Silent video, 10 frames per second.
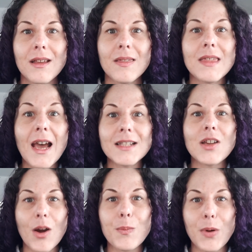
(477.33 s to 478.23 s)
That's
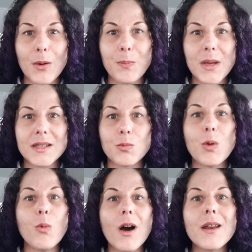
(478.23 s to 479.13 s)
our purpose.
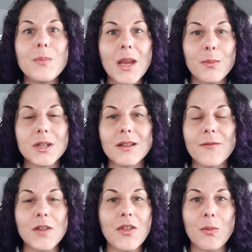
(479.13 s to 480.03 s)
We want to be able to
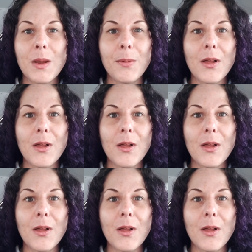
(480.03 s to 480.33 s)
lift other people